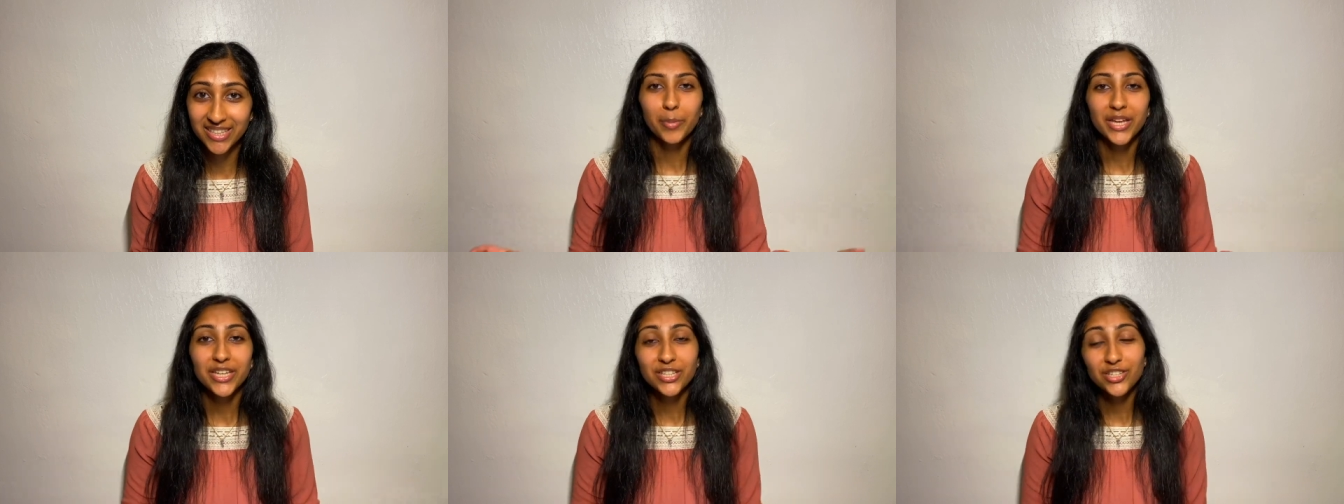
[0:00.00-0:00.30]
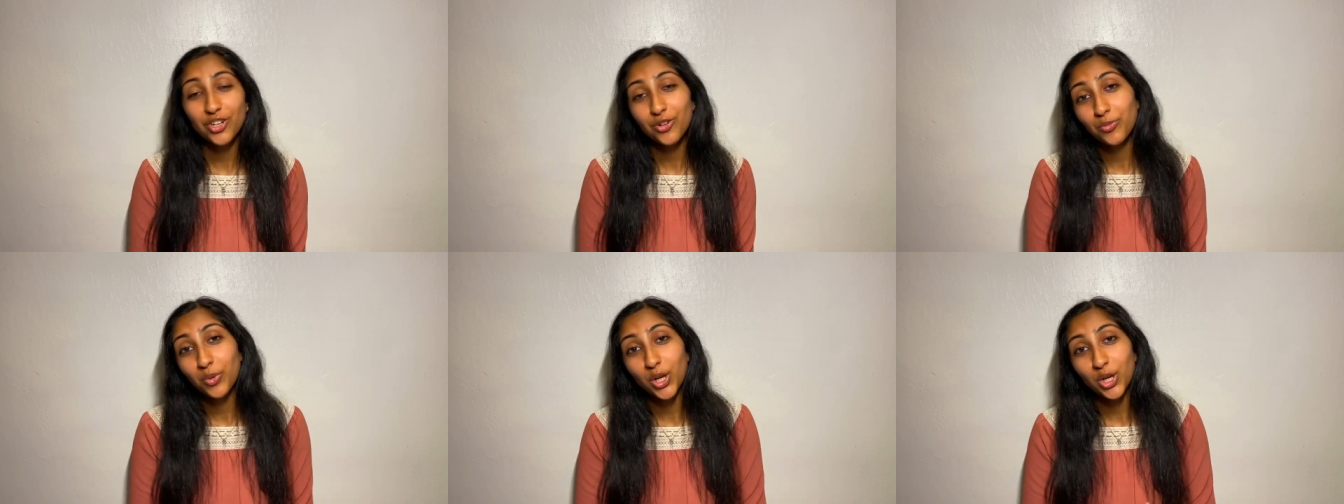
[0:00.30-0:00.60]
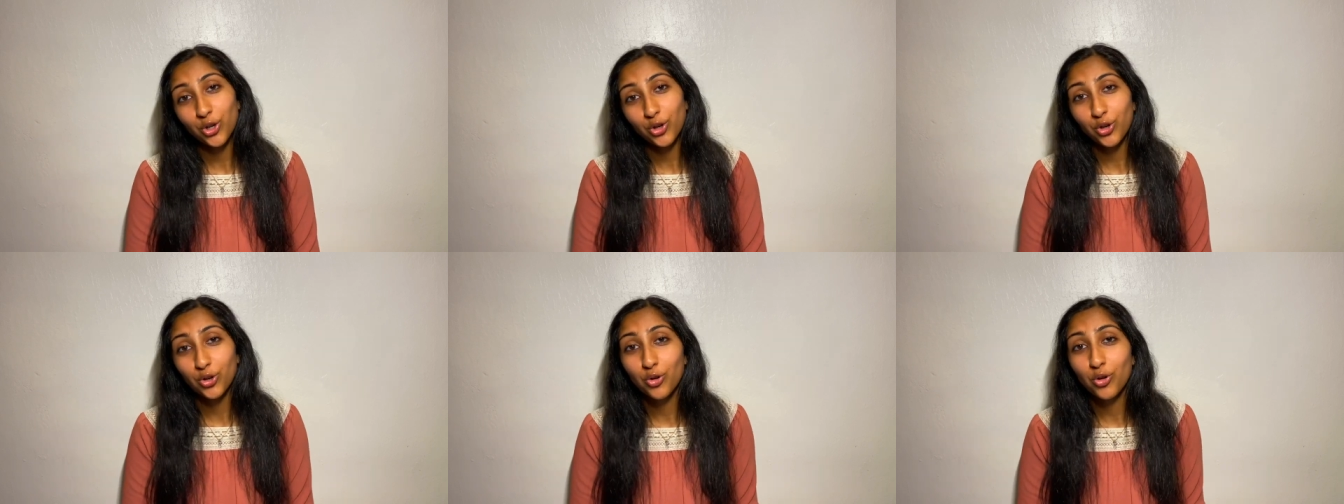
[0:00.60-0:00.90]
Based on what
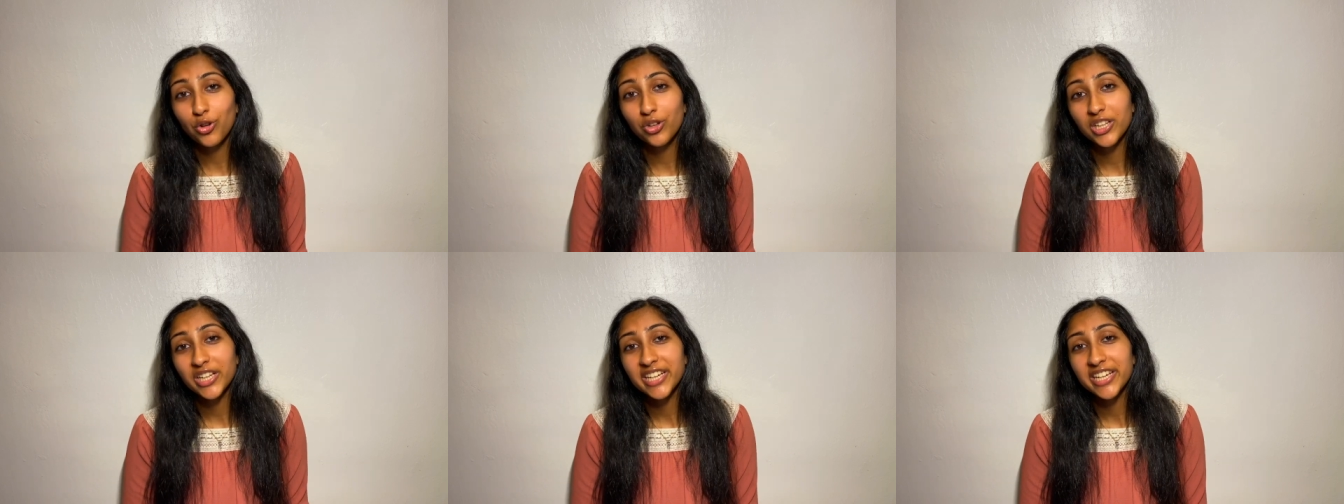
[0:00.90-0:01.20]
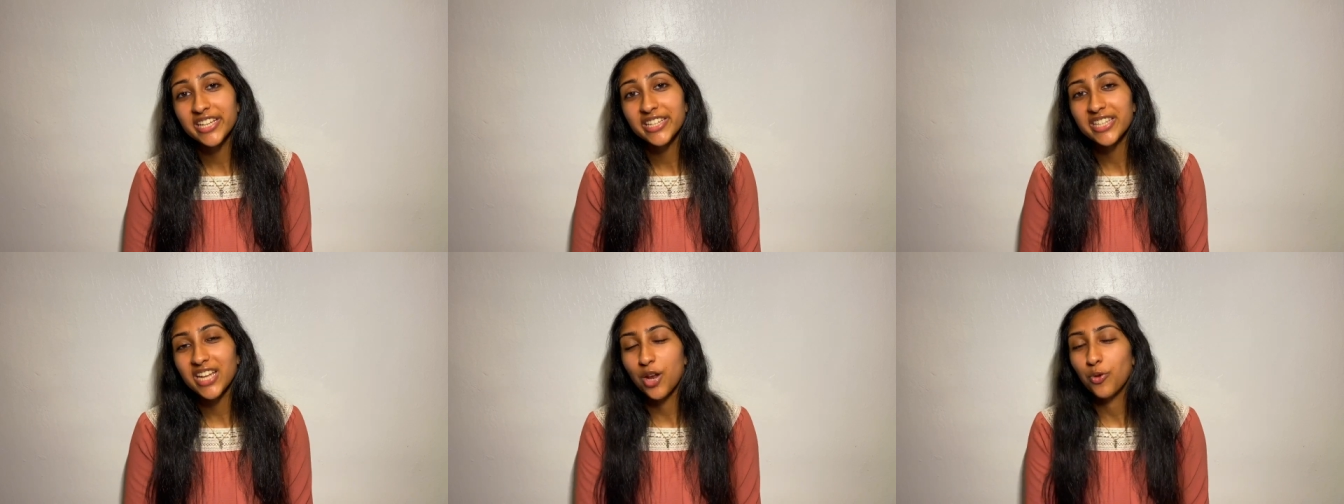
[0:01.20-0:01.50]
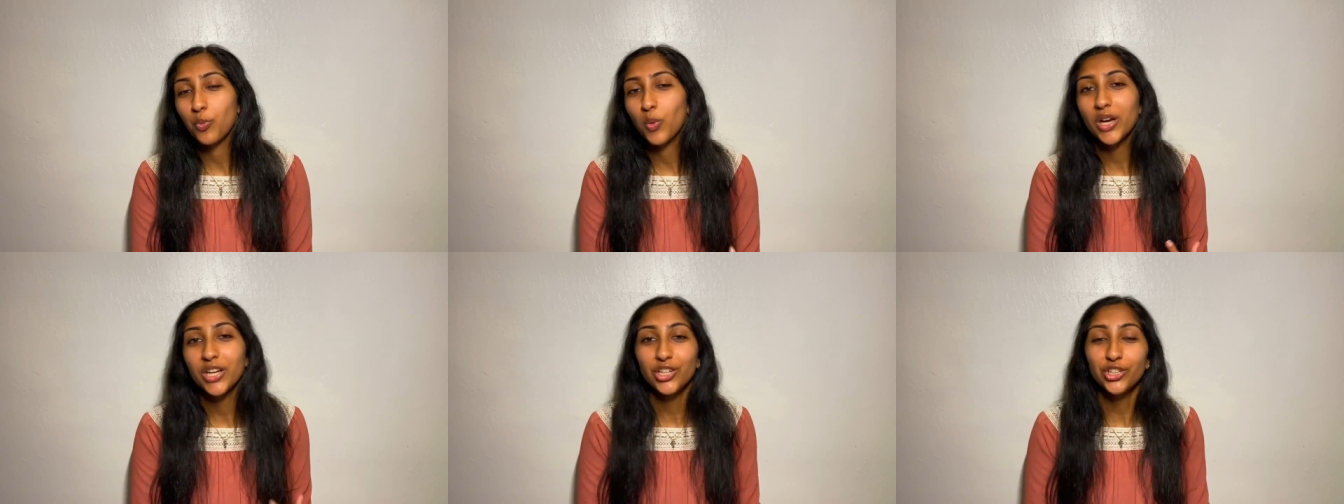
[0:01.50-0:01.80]
your goal is and
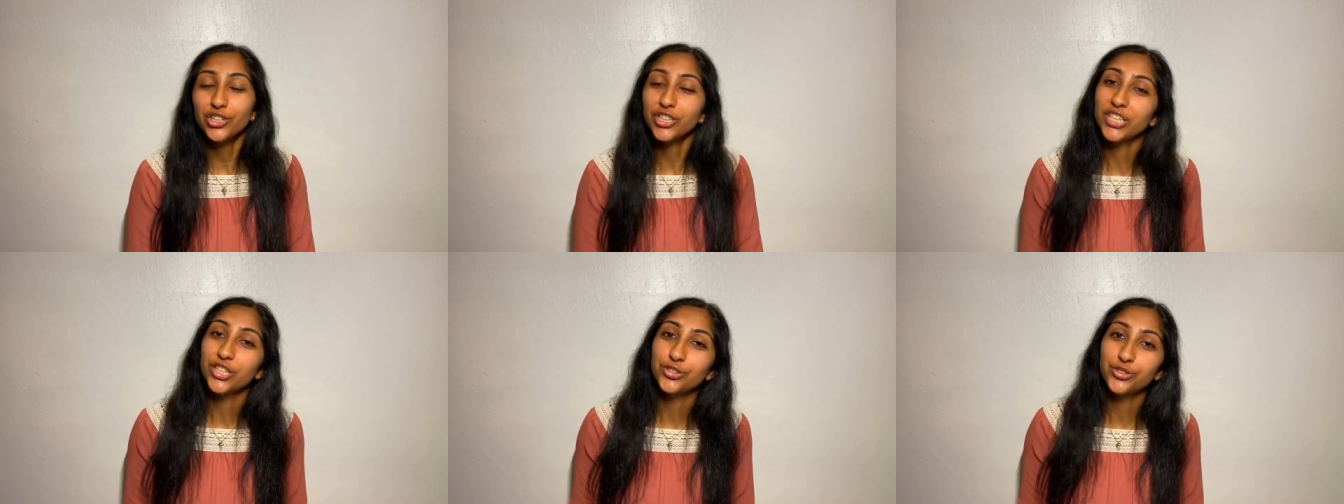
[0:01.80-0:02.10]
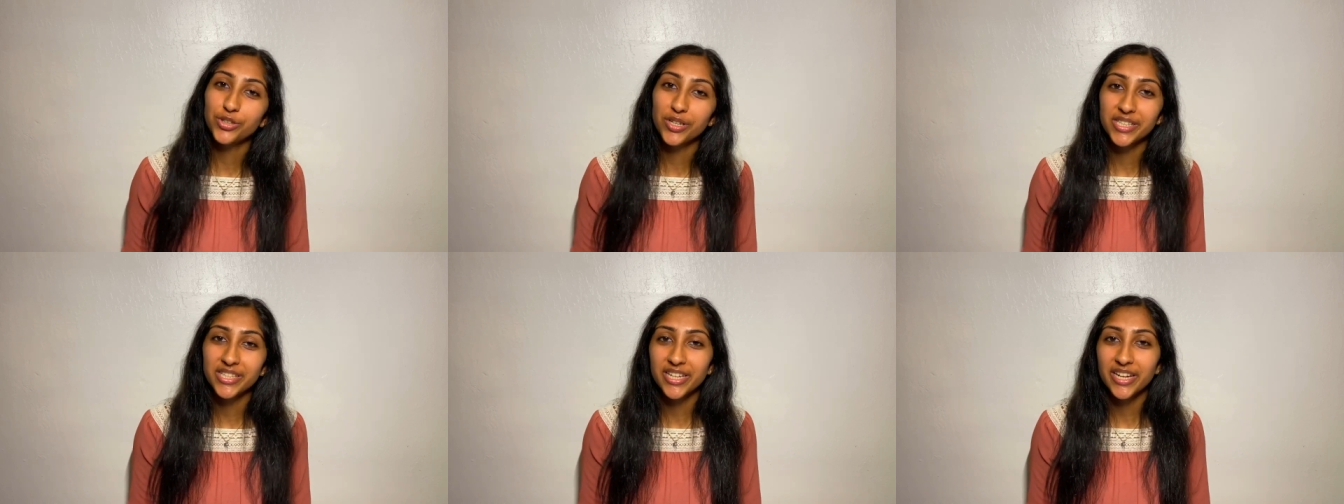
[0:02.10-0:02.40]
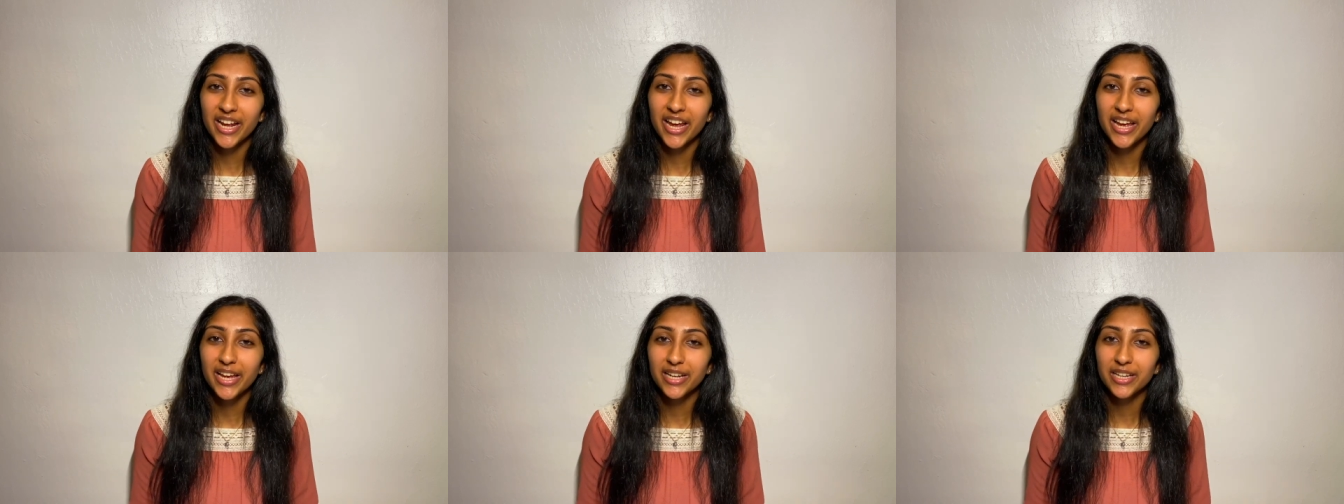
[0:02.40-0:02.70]
what you're interested
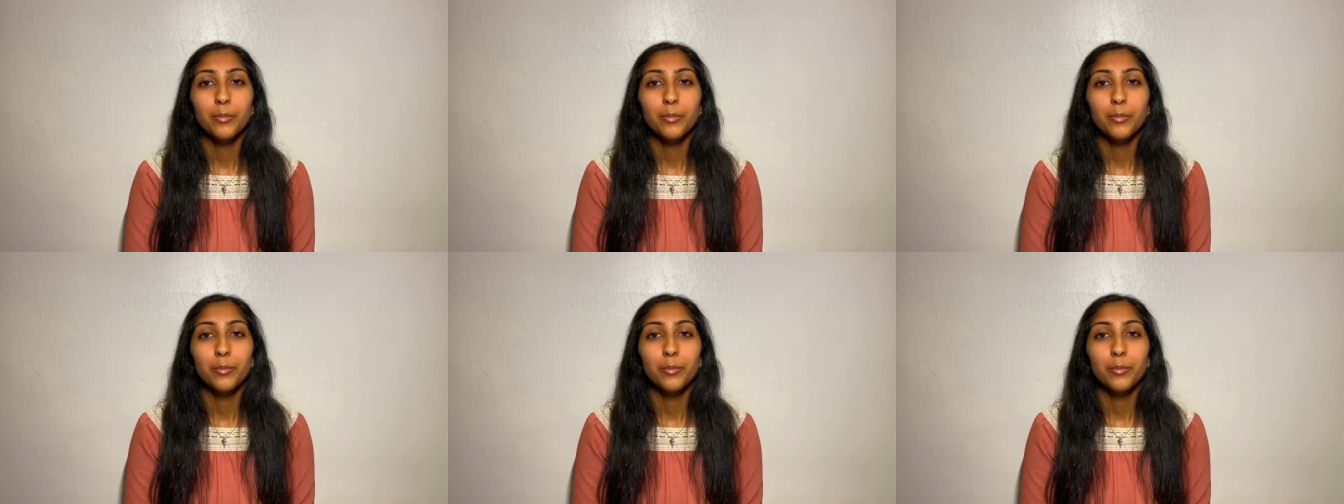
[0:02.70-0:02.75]
in,